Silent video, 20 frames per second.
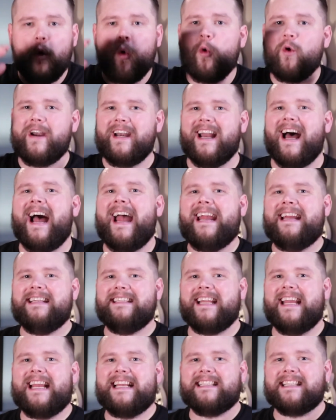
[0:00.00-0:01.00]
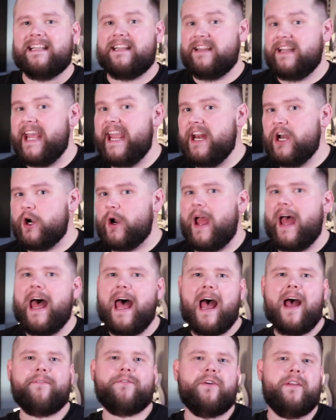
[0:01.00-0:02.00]
or 9 days later
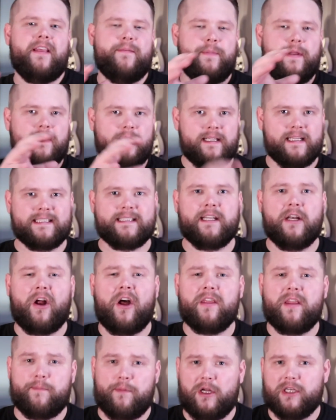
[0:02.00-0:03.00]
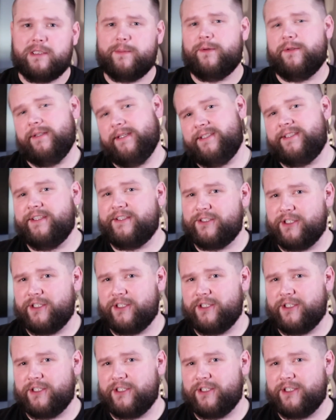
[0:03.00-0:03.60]
after they've been listed on the multiple listing